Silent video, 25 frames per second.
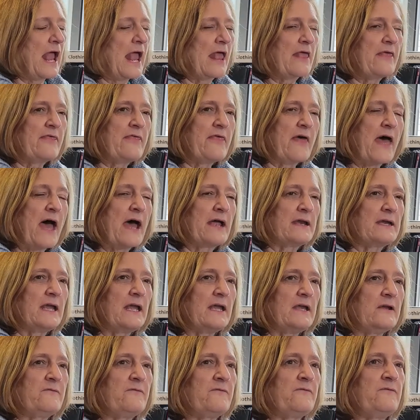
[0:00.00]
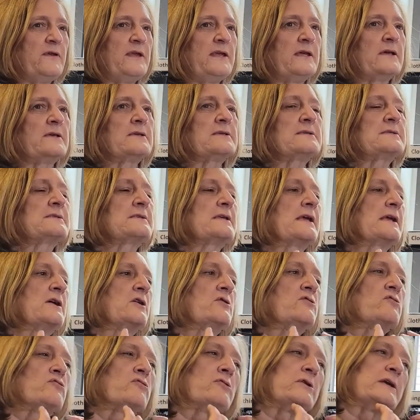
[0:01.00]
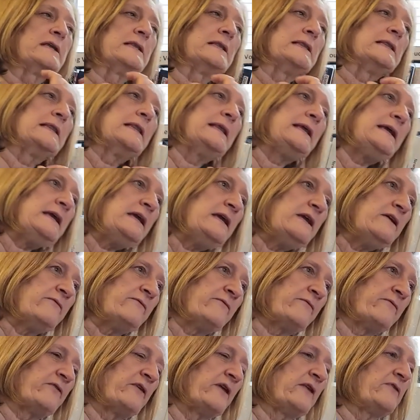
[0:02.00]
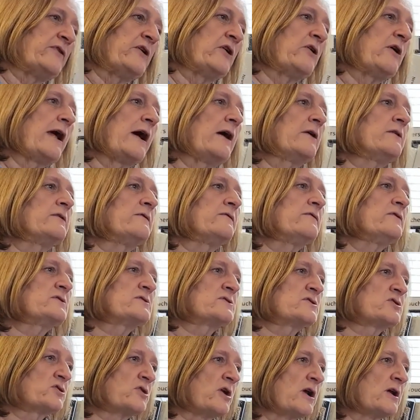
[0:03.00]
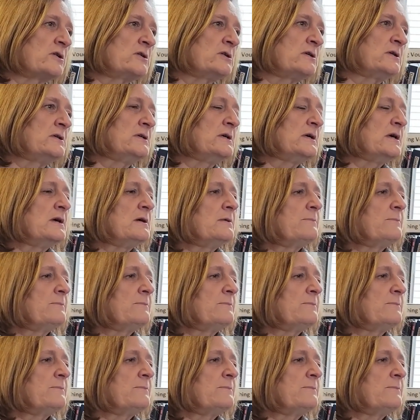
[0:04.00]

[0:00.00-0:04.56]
that it feels like a relief that they're out of the struggle,